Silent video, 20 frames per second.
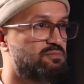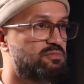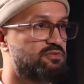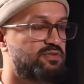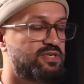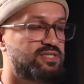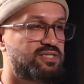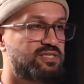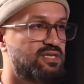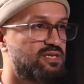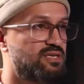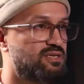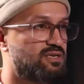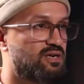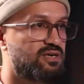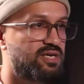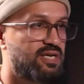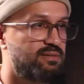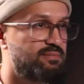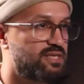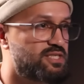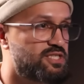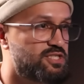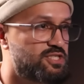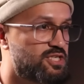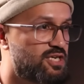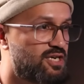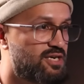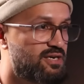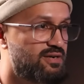Professor Gargi
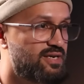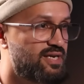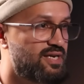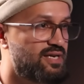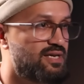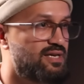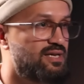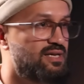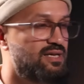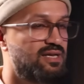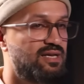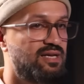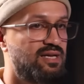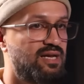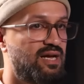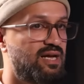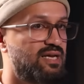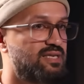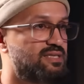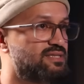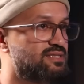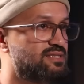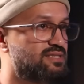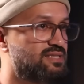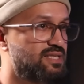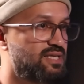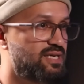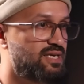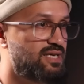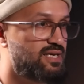Bhattacharya, and
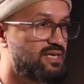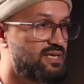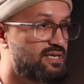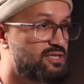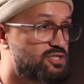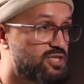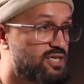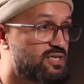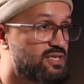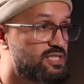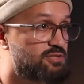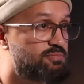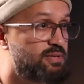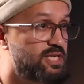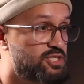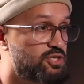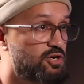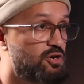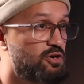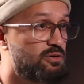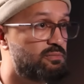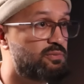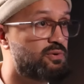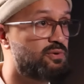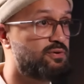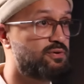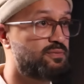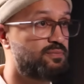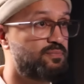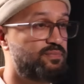the journalist Peter
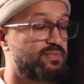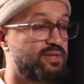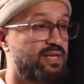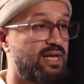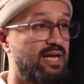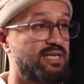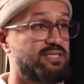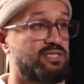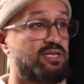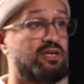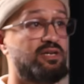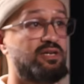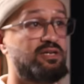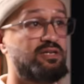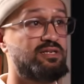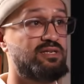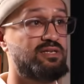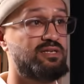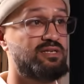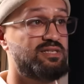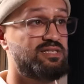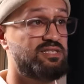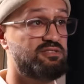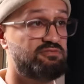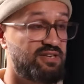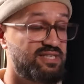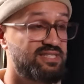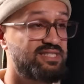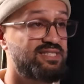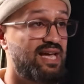Oborne as our
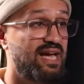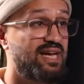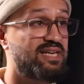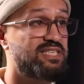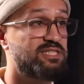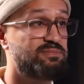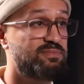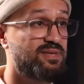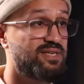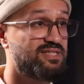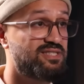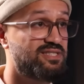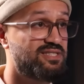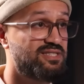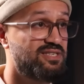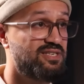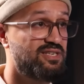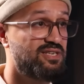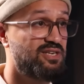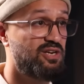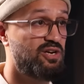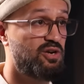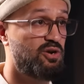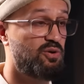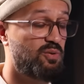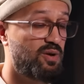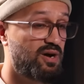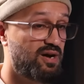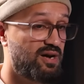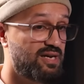defense experts,
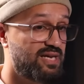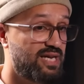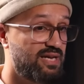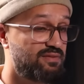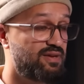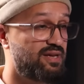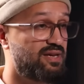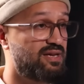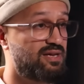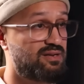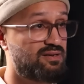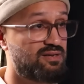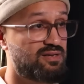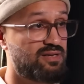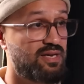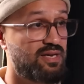who are giving